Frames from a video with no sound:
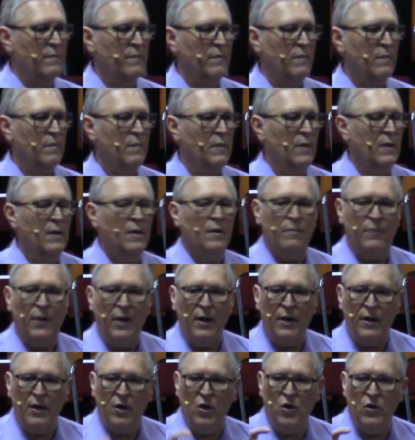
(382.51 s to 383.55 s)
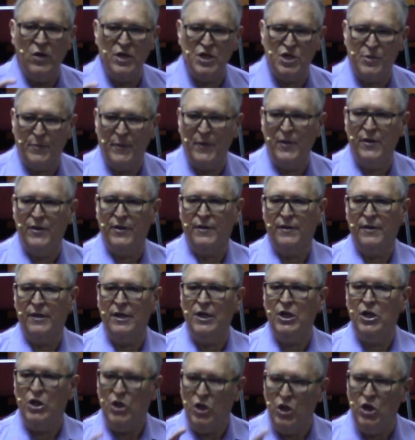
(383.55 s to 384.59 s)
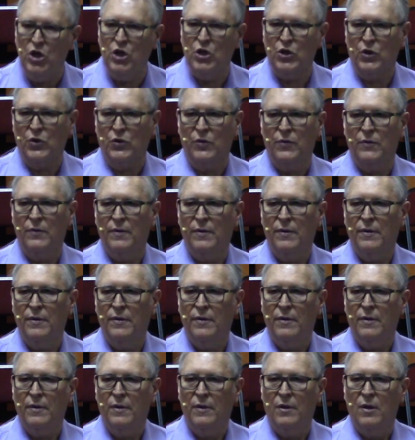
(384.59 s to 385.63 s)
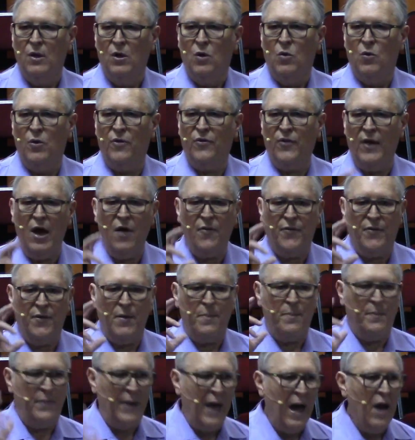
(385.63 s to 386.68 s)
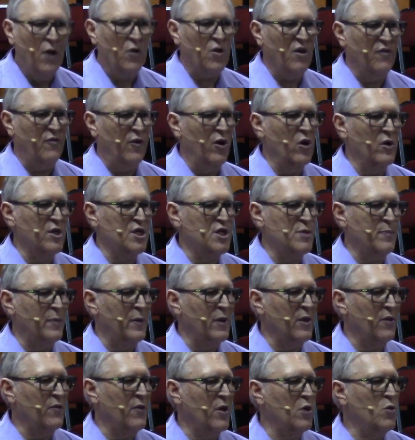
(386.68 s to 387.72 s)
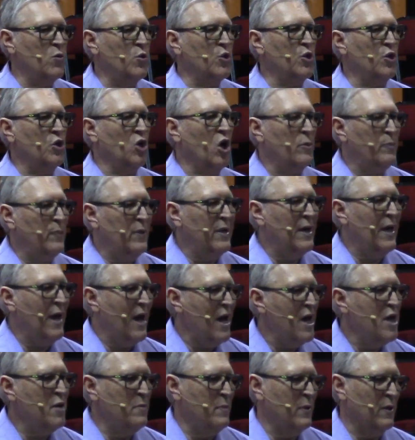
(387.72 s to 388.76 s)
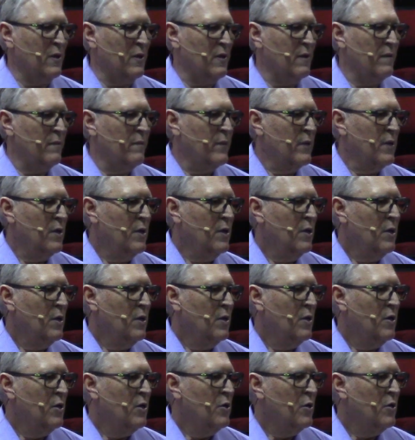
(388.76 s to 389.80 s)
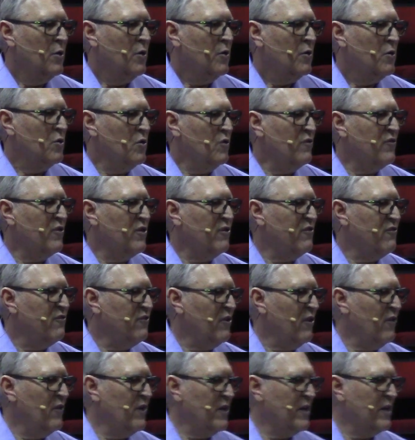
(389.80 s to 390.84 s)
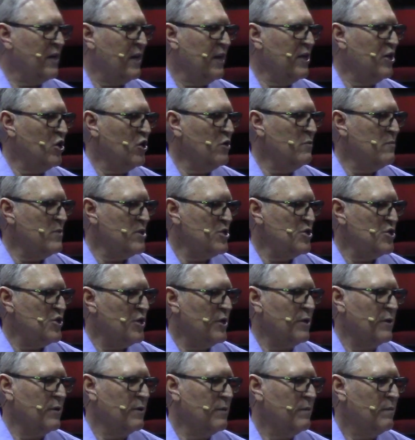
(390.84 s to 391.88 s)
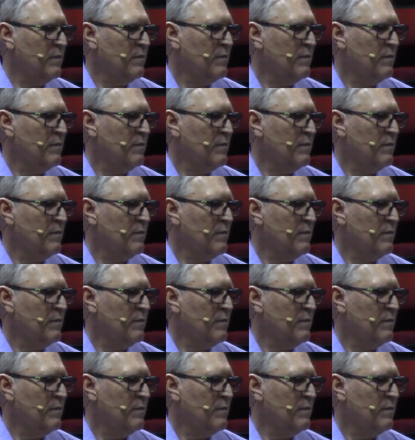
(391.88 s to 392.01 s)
empowered. By Holy Spirit. He knew. Without the power of Holy Spirit, they would not be able to fulfill the Great Commission.